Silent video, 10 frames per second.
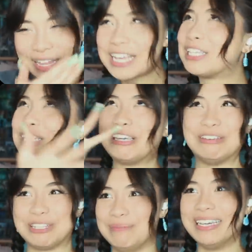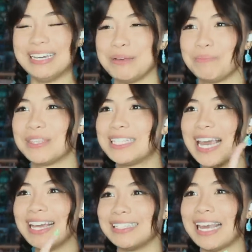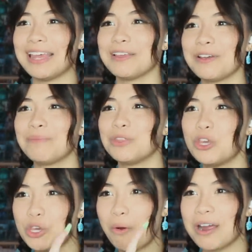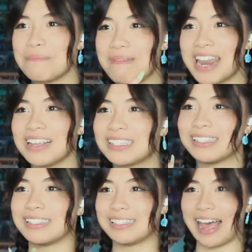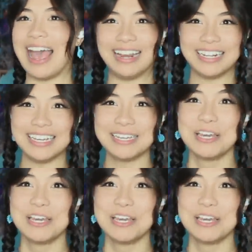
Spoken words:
Excuse me? Tate Taylor? You are a menace to society.